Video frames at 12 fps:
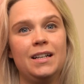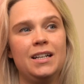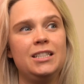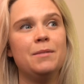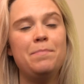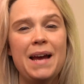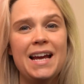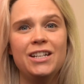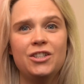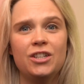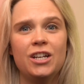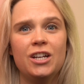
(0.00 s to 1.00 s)

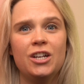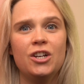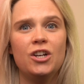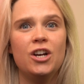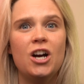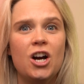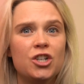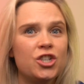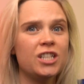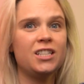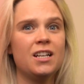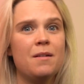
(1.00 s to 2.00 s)
Debates are
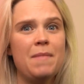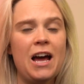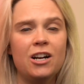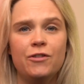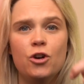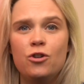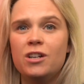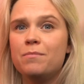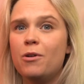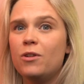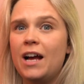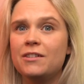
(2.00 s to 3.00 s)
just a matter of who can
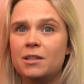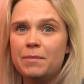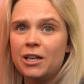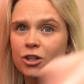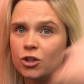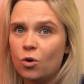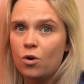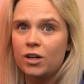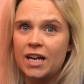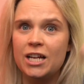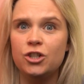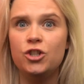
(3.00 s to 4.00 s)
pull out the bigger sword
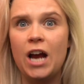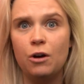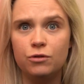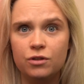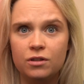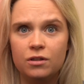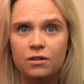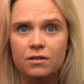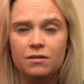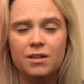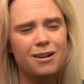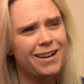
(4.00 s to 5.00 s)
and joust.
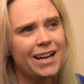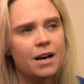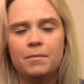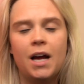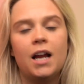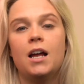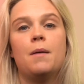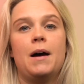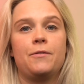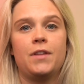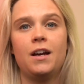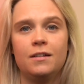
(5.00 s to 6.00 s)
Okay? I'm not
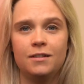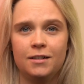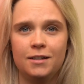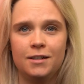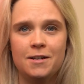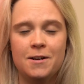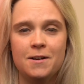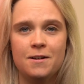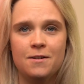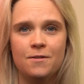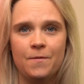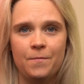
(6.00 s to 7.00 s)
about that.
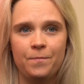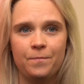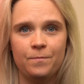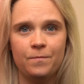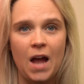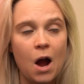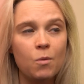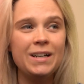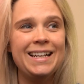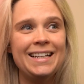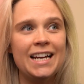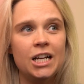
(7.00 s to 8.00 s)
I want to
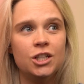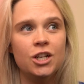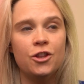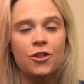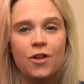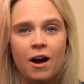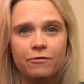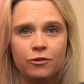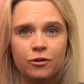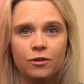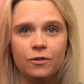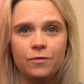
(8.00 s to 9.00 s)
engage in
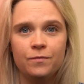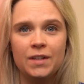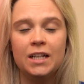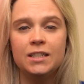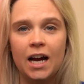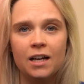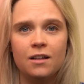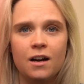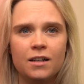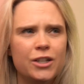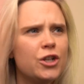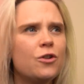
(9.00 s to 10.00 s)
thoughtful dialogue.
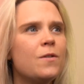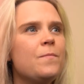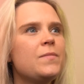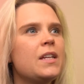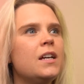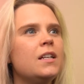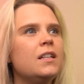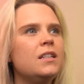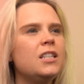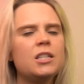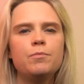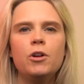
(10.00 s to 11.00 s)
You know,
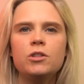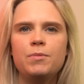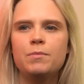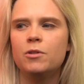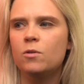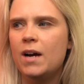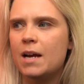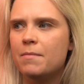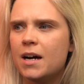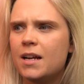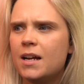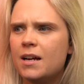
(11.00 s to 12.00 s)
this blows people away,
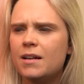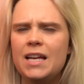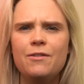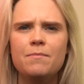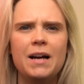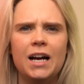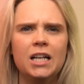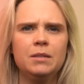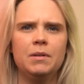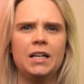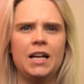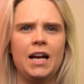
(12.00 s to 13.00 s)
but even my
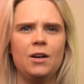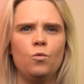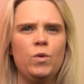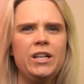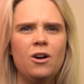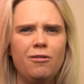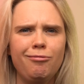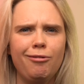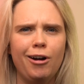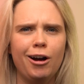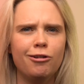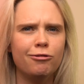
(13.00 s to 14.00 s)
husband and I, we don't
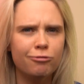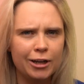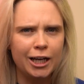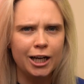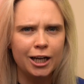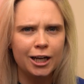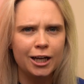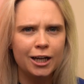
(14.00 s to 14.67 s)
agree